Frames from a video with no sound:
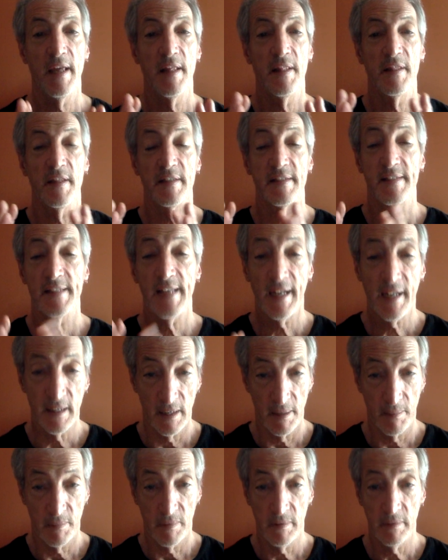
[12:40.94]
The second
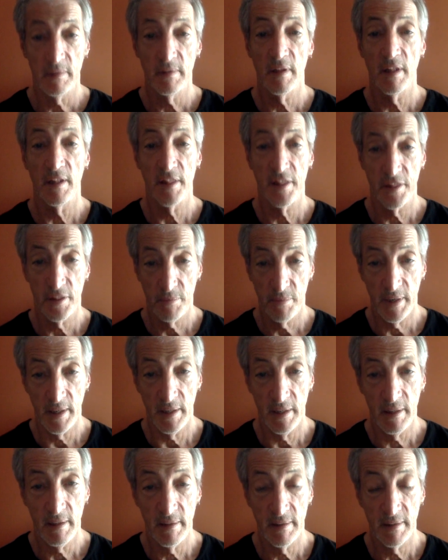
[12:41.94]
number, the
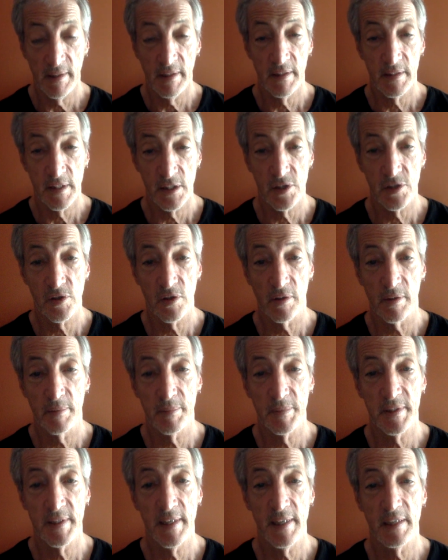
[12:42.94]
3 in this
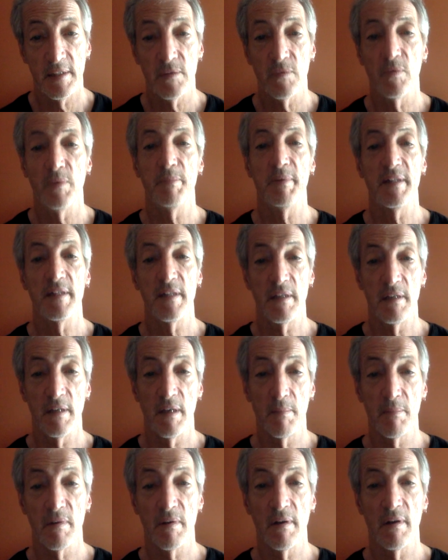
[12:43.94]
circumstance, would be the
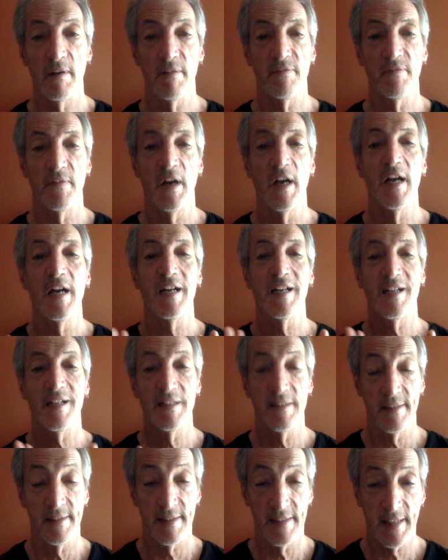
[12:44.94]
number of
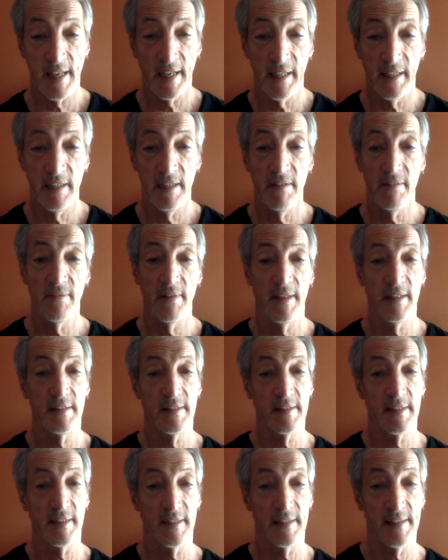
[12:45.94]
consecutive and
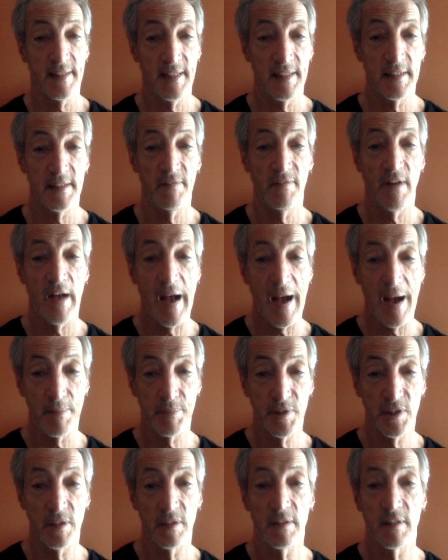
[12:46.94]
successive
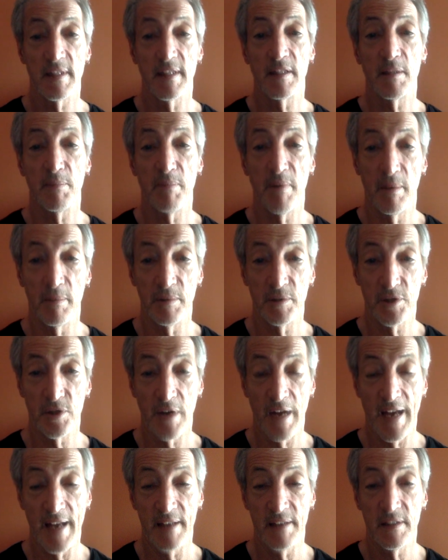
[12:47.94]
options that the
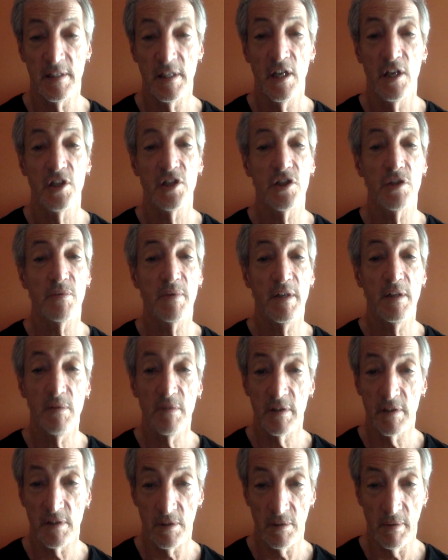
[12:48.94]
publisher has to renew
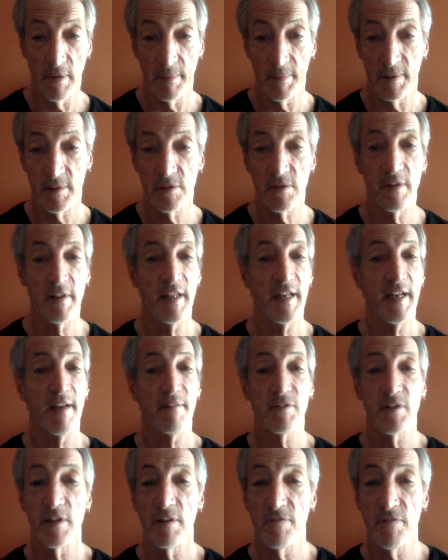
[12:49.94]
this agreement, so that
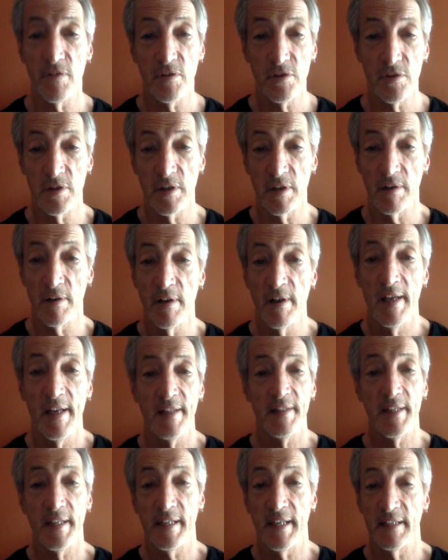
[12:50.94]
after the first year,
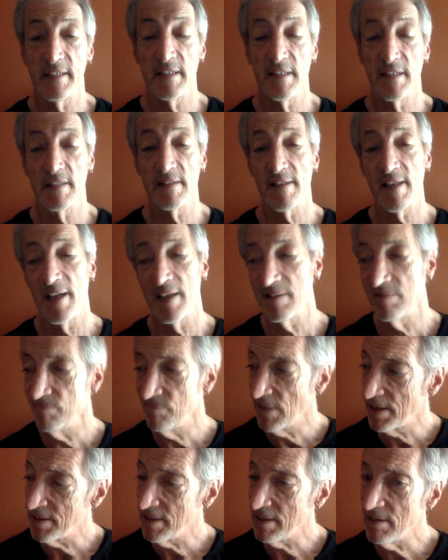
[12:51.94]
they get to decide,
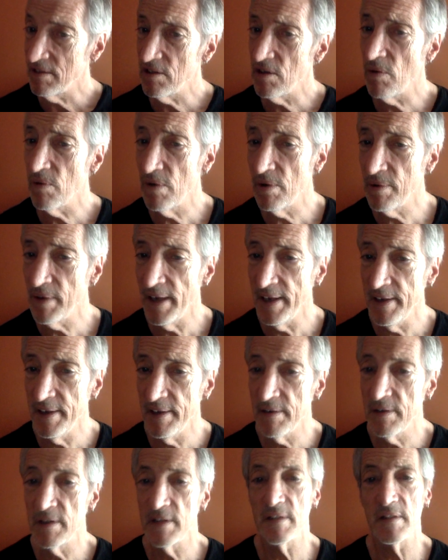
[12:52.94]
are things going okay
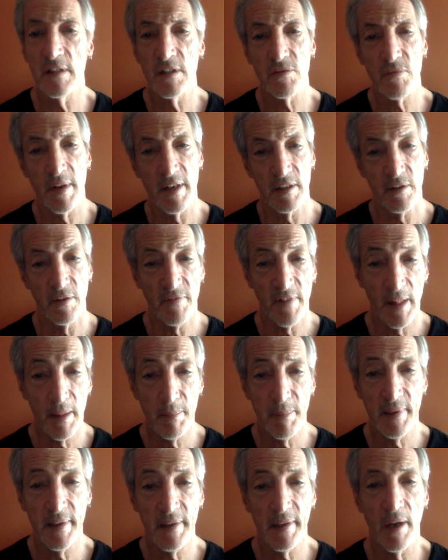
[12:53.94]
here? Is this writer
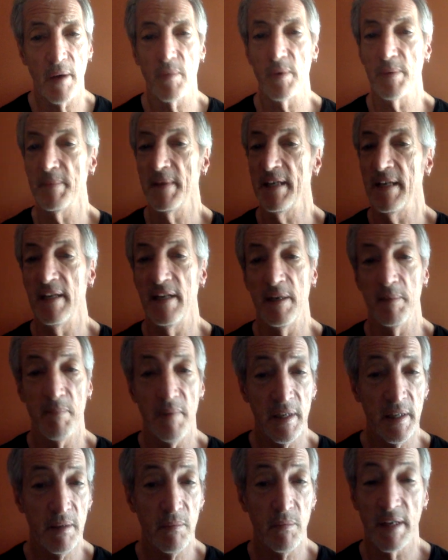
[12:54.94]
developing? Are we making any
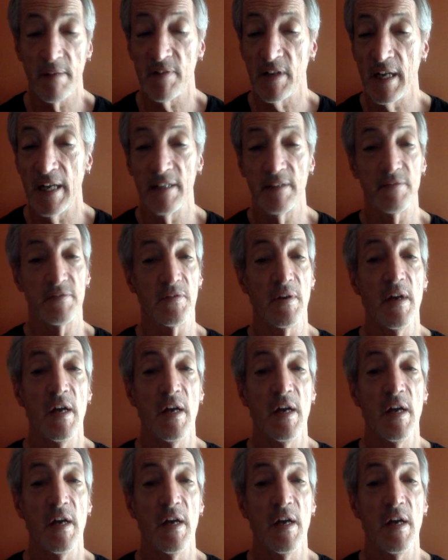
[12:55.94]
money? Whatever kind of